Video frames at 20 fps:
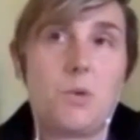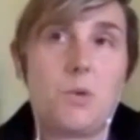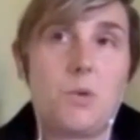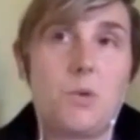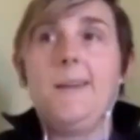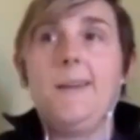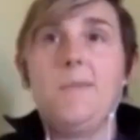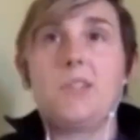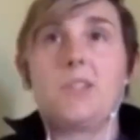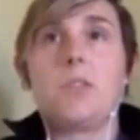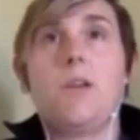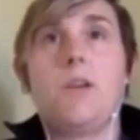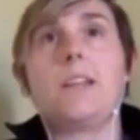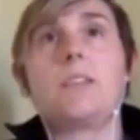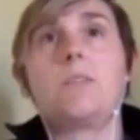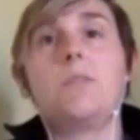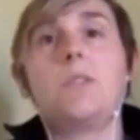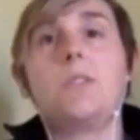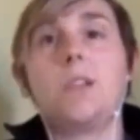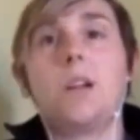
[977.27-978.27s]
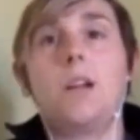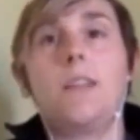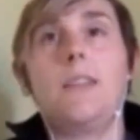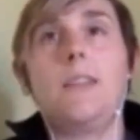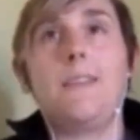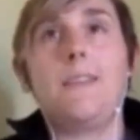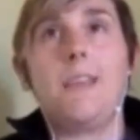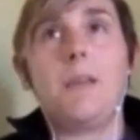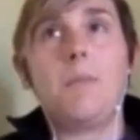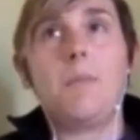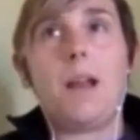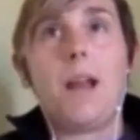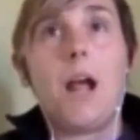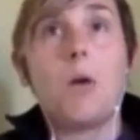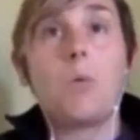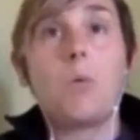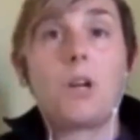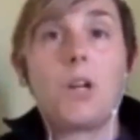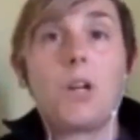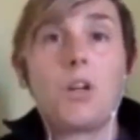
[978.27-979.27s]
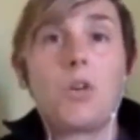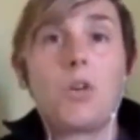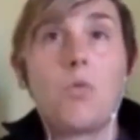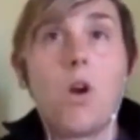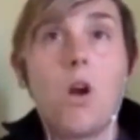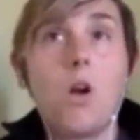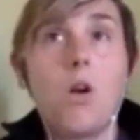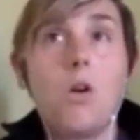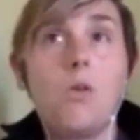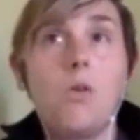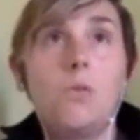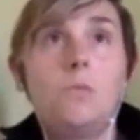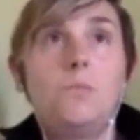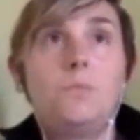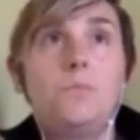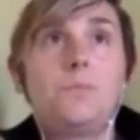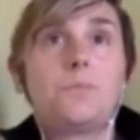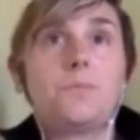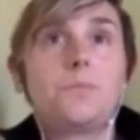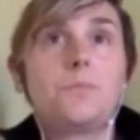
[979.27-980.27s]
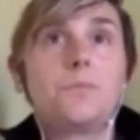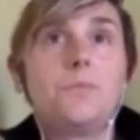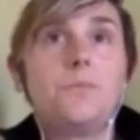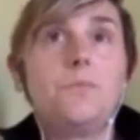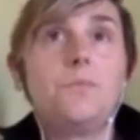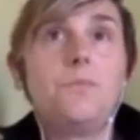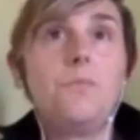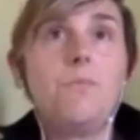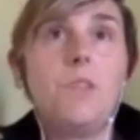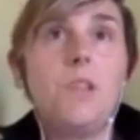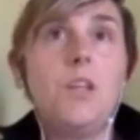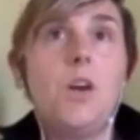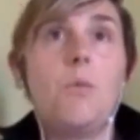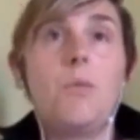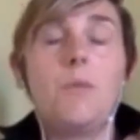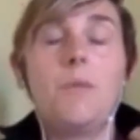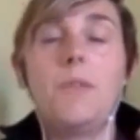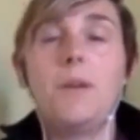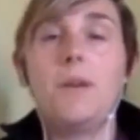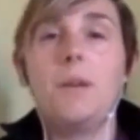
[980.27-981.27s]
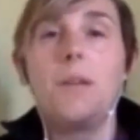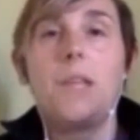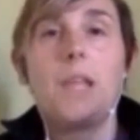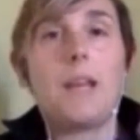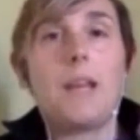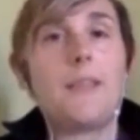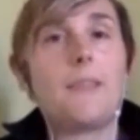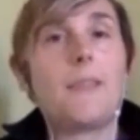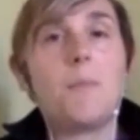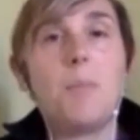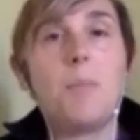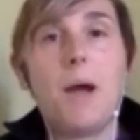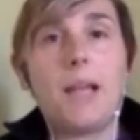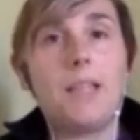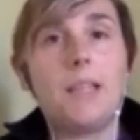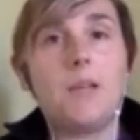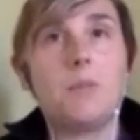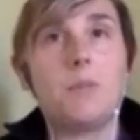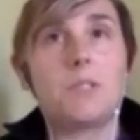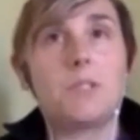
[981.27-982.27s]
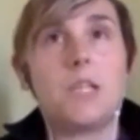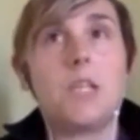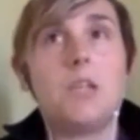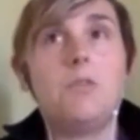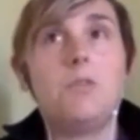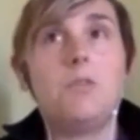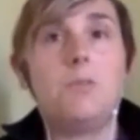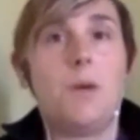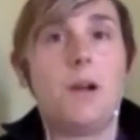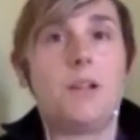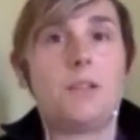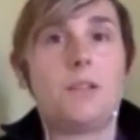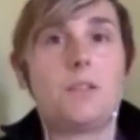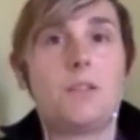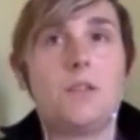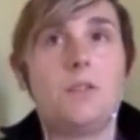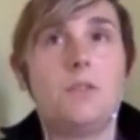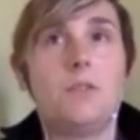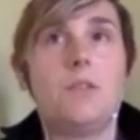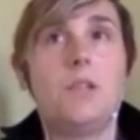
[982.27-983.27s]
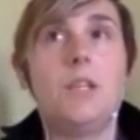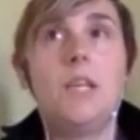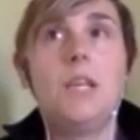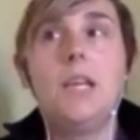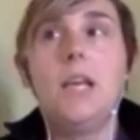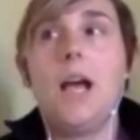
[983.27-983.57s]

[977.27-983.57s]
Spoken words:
And so as we started thinking about how we're going to grow, the getting the pilot was a huge milestone.